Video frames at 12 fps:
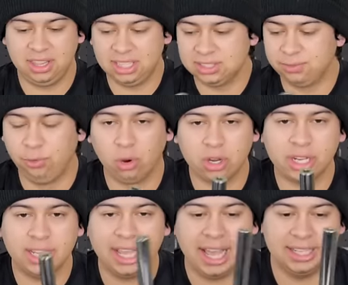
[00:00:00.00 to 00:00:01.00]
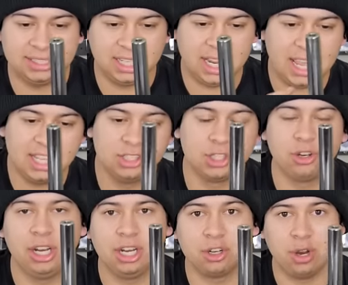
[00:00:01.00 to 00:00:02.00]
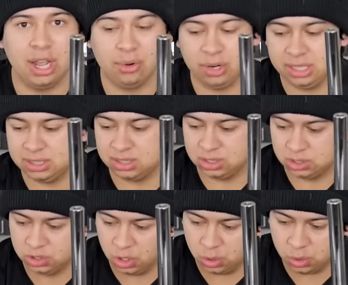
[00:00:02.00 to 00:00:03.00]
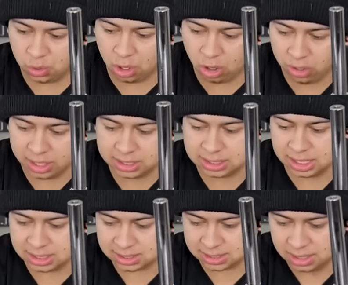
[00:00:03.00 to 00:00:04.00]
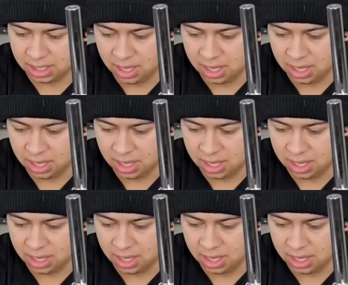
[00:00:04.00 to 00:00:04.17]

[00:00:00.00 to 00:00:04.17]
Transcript: This fork has an integrated crown race, so all headsets